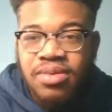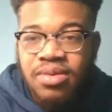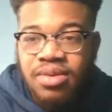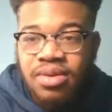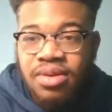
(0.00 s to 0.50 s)

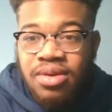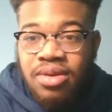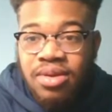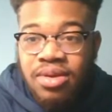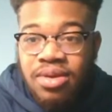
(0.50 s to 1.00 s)

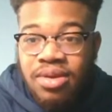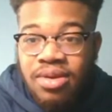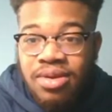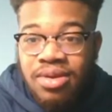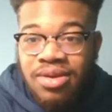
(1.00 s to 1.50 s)

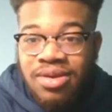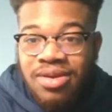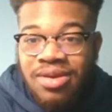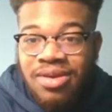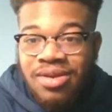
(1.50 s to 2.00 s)

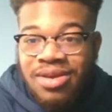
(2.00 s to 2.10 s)
Nobody speaks.